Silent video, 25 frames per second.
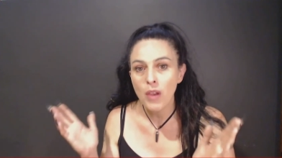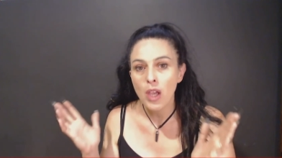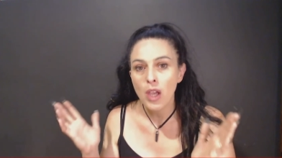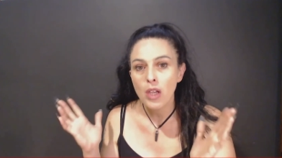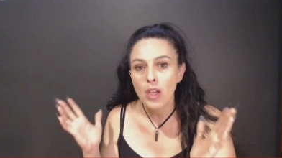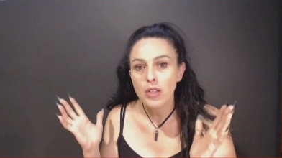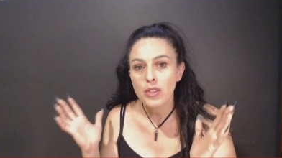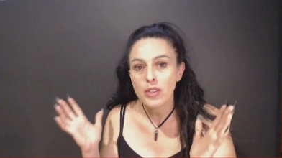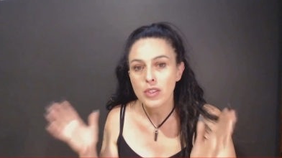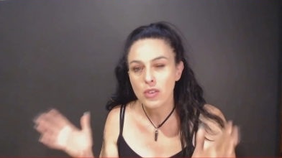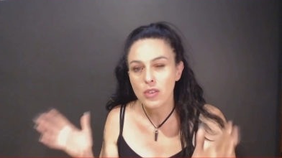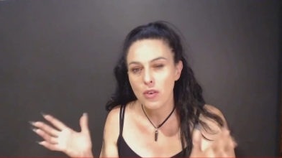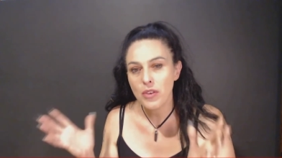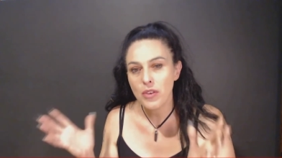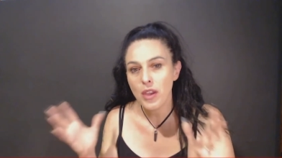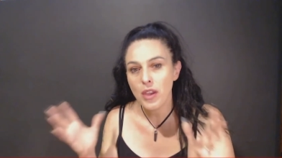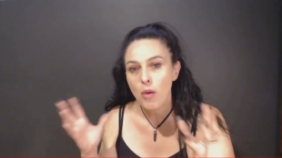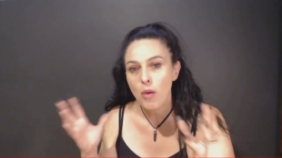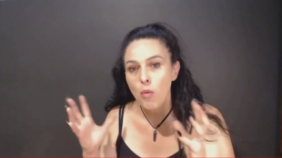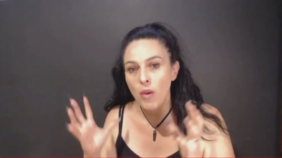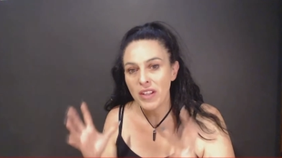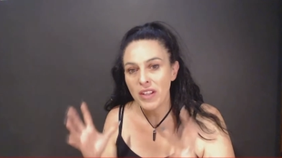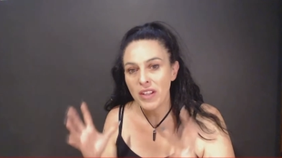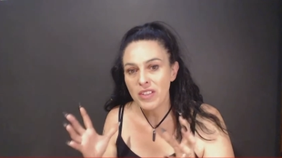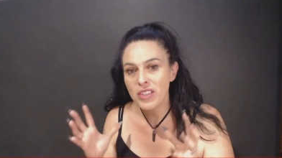so that
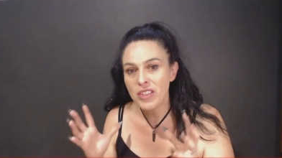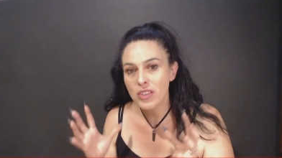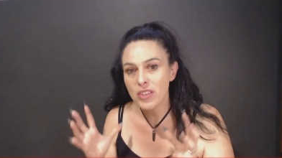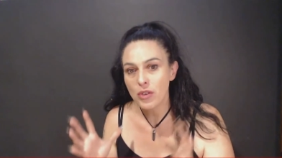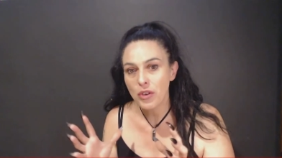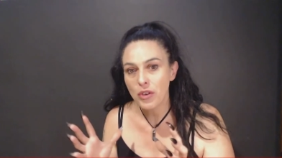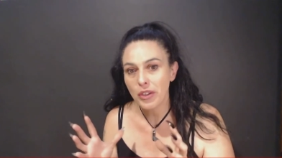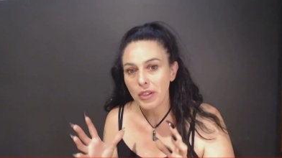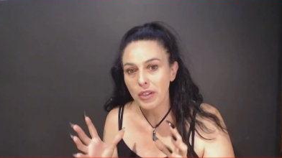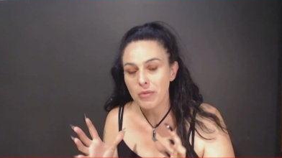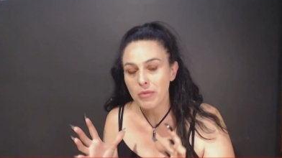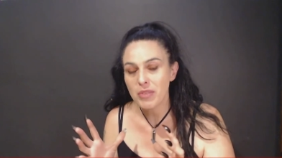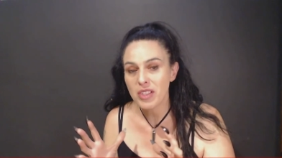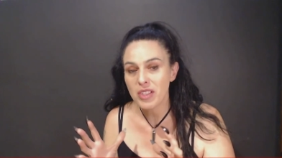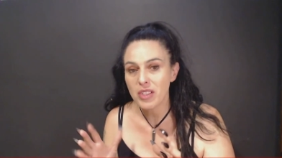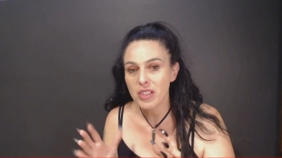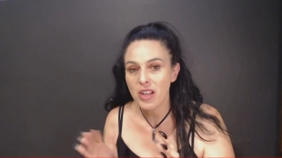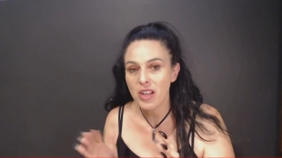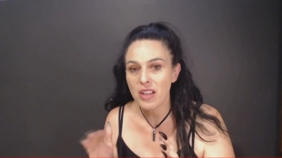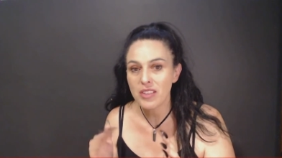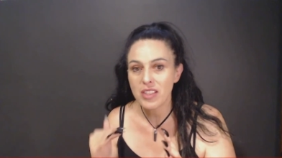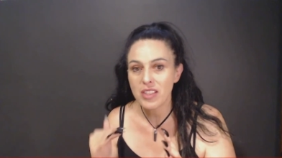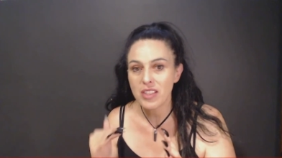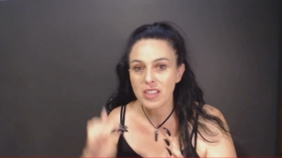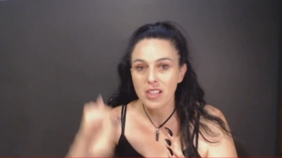when
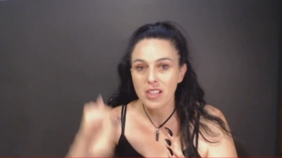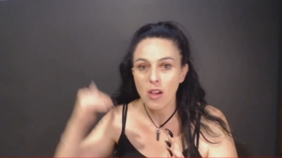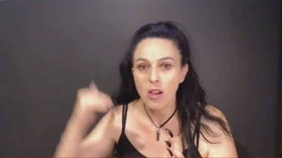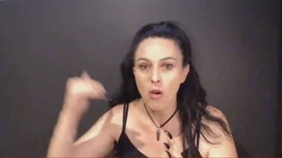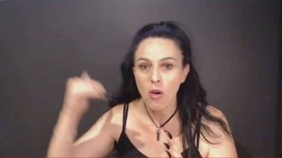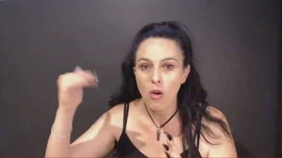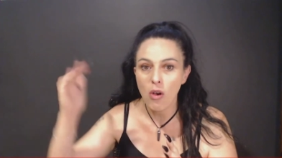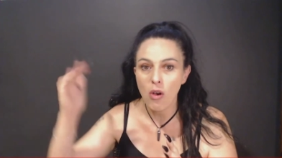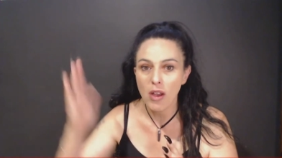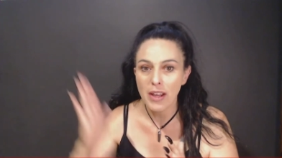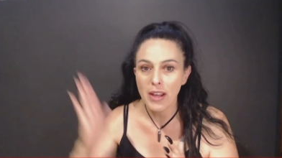circumstances are high